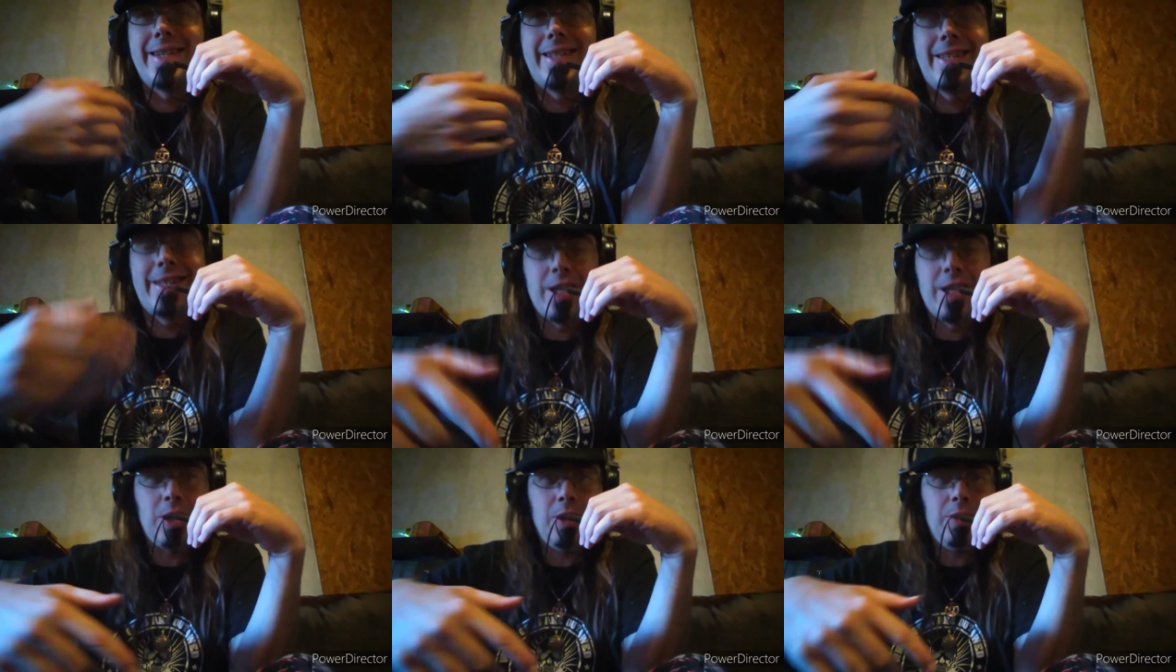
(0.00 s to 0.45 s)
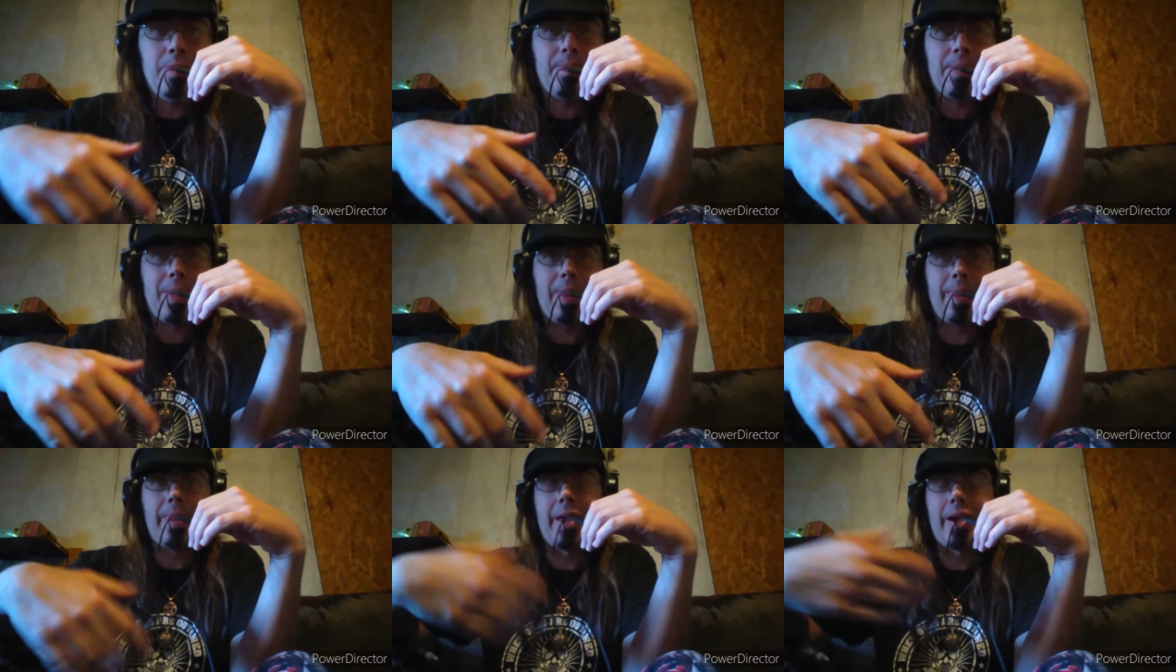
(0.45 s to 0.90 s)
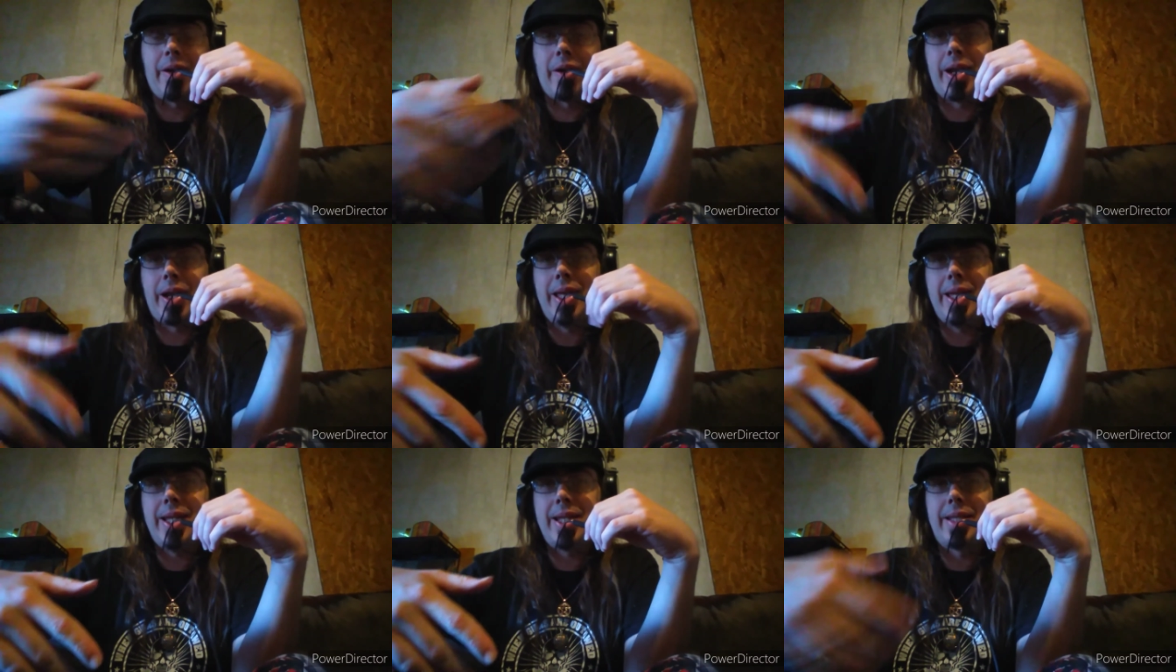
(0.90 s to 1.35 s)
So there
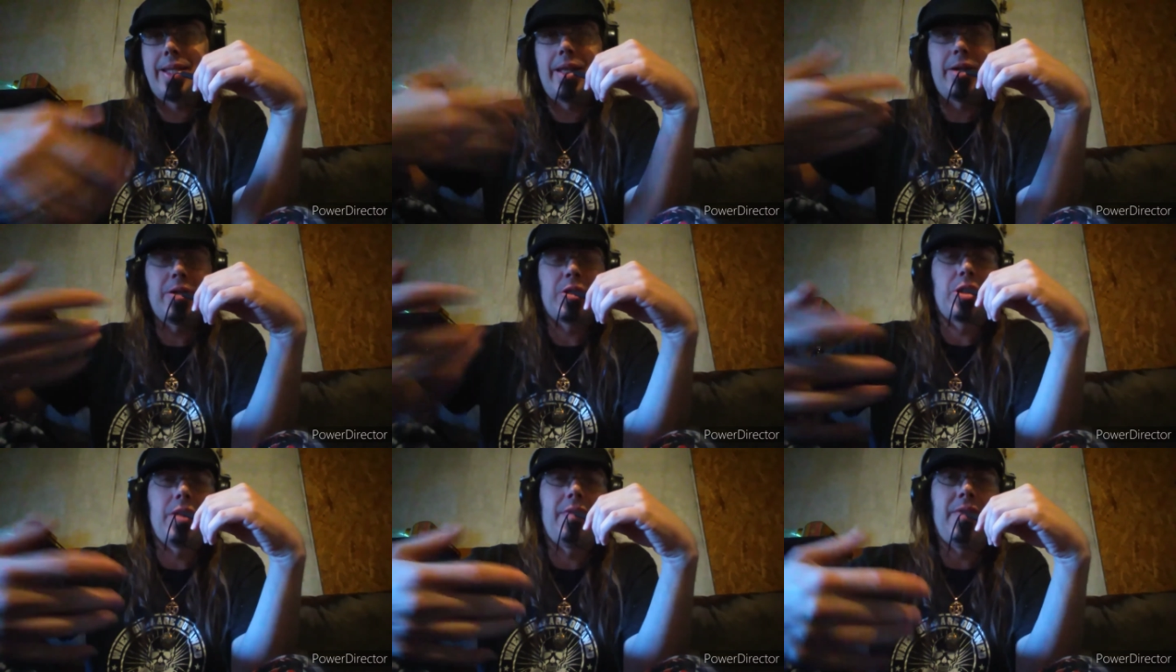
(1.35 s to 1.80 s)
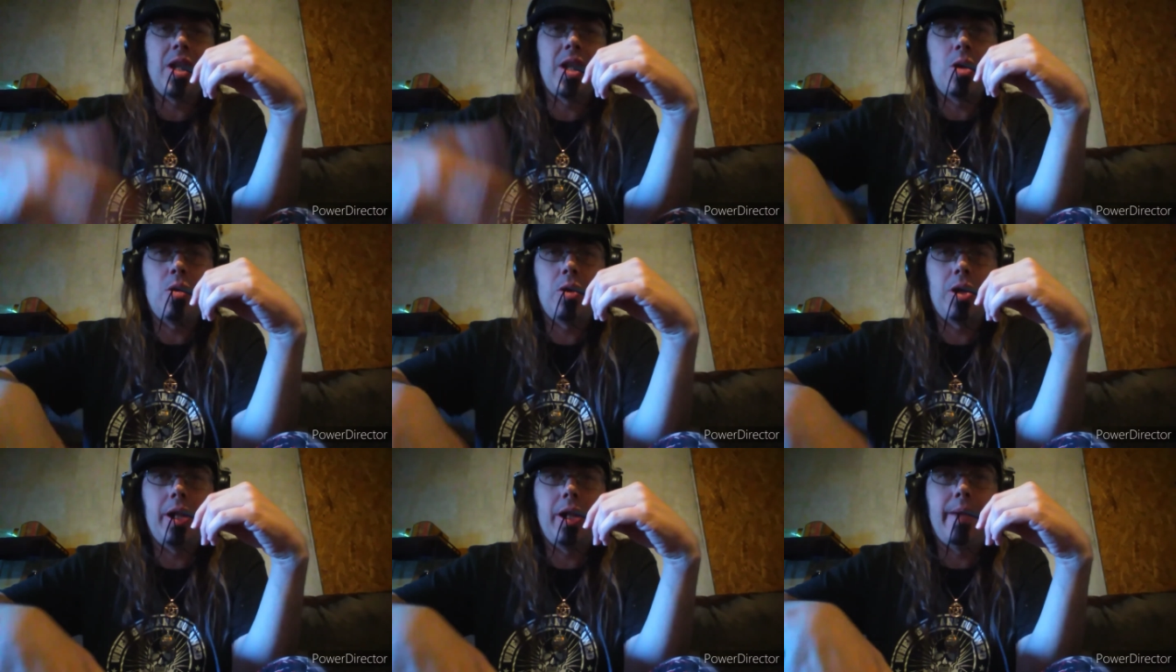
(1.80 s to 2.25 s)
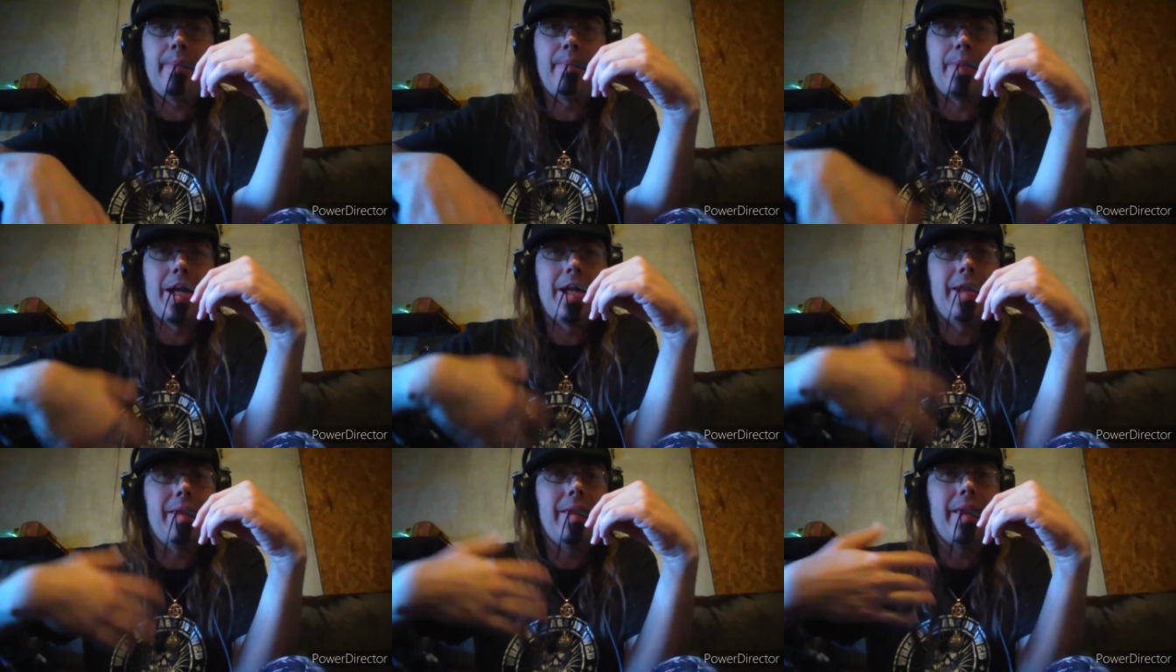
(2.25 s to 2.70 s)
it is. There's the video clip,
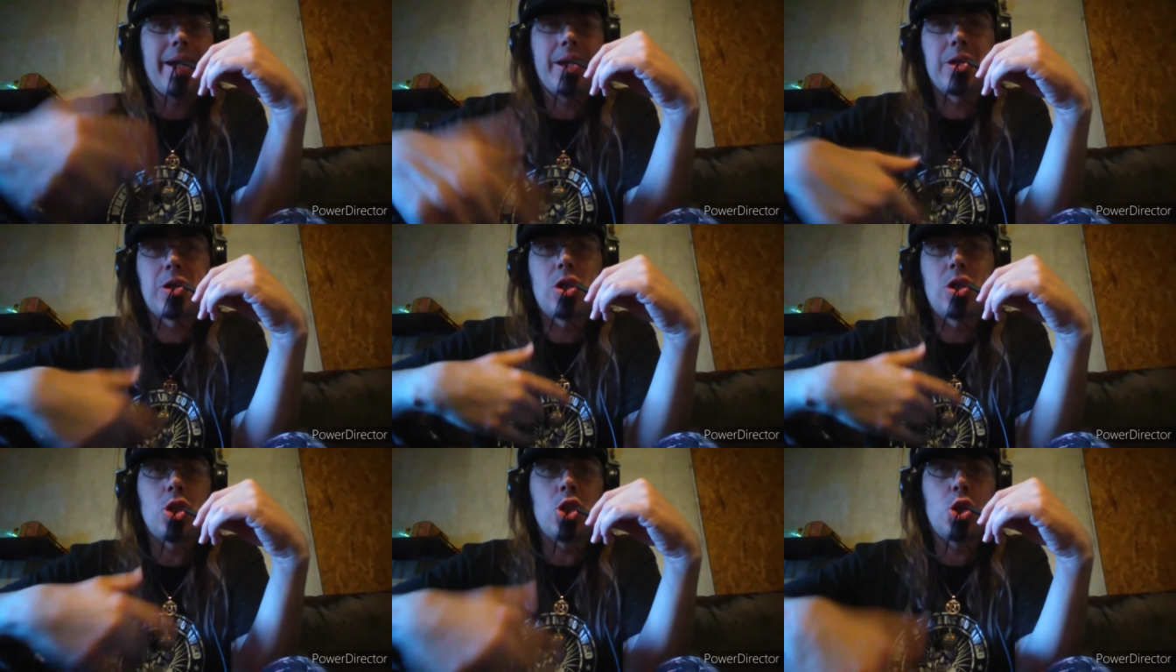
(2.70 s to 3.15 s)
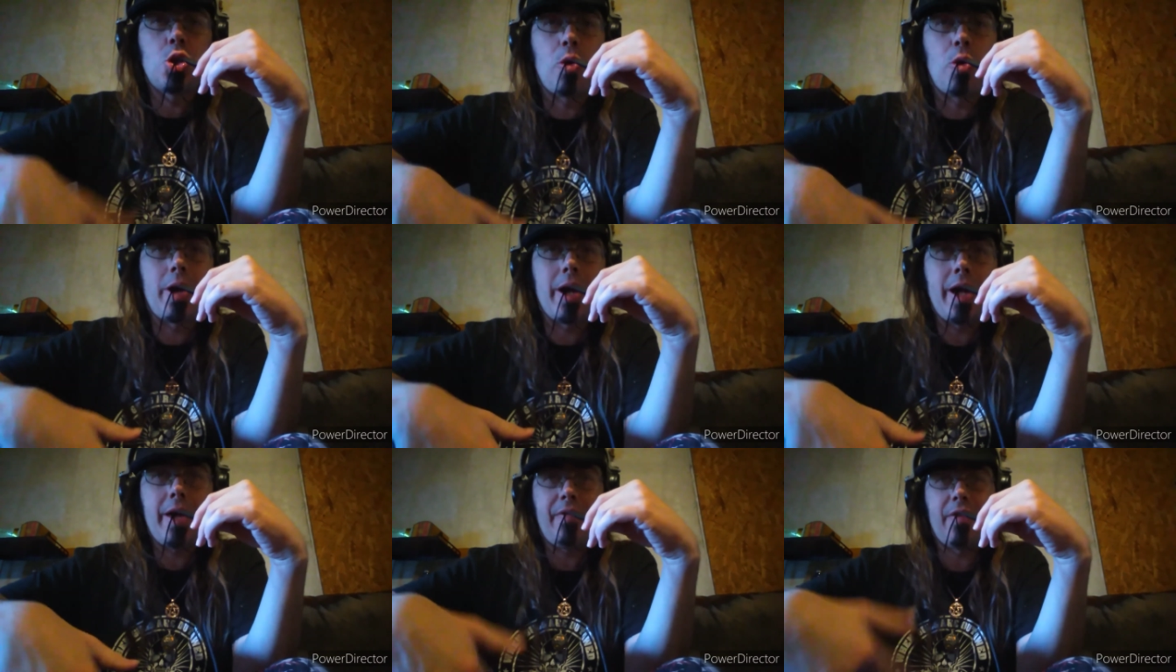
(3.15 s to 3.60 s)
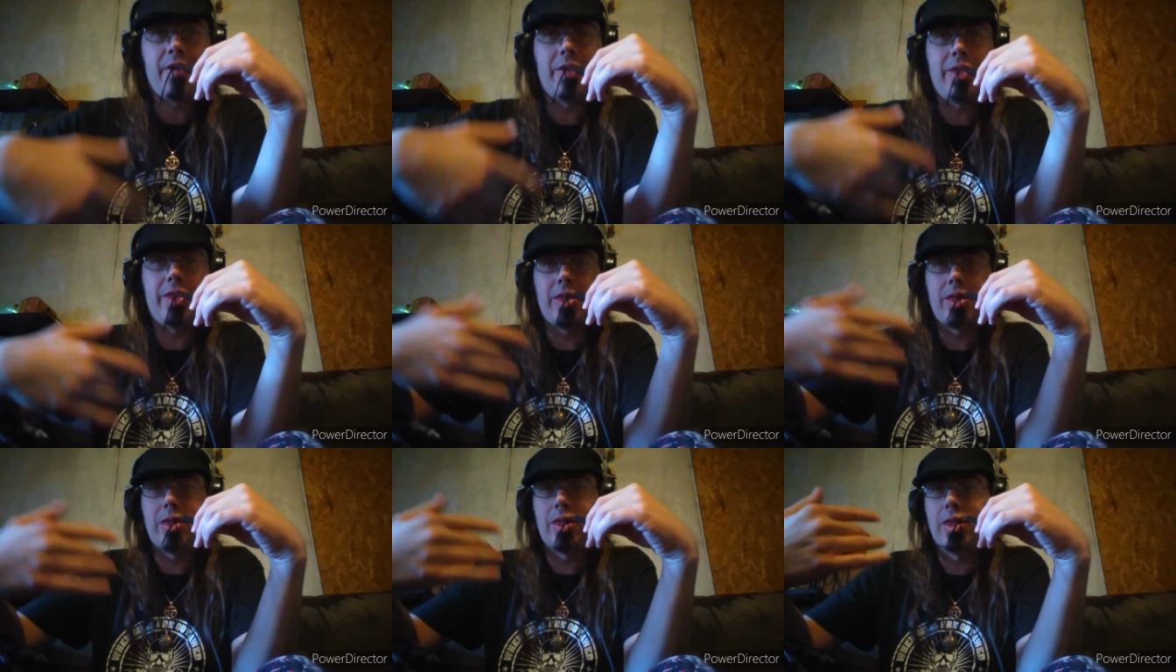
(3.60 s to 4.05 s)
and there's the story for